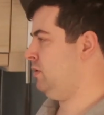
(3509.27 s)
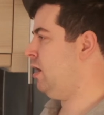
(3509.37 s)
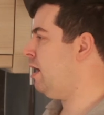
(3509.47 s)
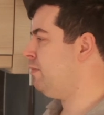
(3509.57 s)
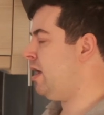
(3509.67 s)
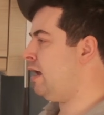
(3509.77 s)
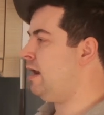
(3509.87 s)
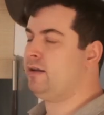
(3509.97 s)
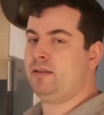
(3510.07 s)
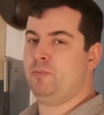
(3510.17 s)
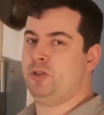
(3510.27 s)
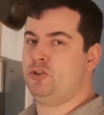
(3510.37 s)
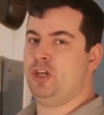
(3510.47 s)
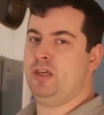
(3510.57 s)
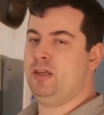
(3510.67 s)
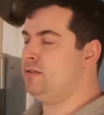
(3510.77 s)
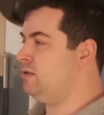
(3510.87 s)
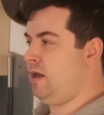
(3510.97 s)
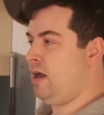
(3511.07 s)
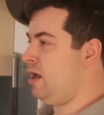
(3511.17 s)
I like them with
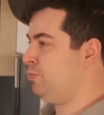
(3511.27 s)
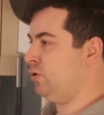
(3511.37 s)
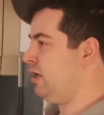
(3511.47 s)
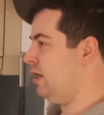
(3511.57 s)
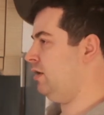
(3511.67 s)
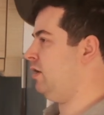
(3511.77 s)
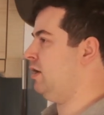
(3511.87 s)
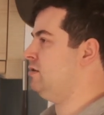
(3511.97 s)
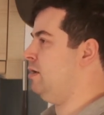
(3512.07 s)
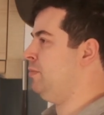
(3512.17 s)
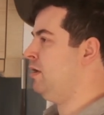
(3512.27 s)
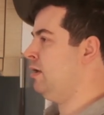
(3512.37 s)
cheese. I put anything in them.